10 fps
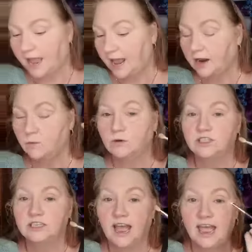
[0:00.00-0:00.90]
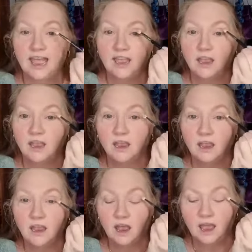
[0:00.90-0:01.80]
and it will stay
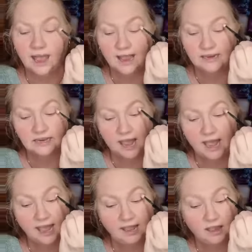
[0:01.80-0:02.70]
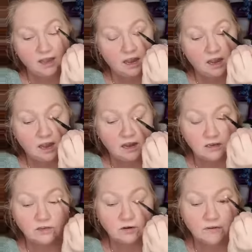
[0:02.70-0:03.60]
as a
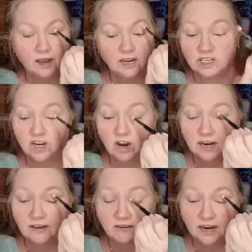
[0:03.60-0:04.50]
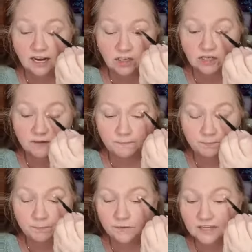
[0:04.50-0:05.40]
sort of like a shiny finish,
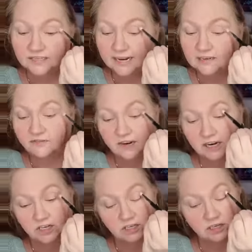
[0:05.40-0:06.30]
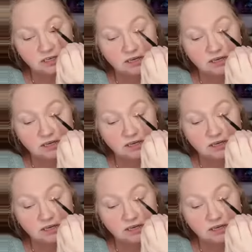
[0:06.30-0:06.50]
a satin finish.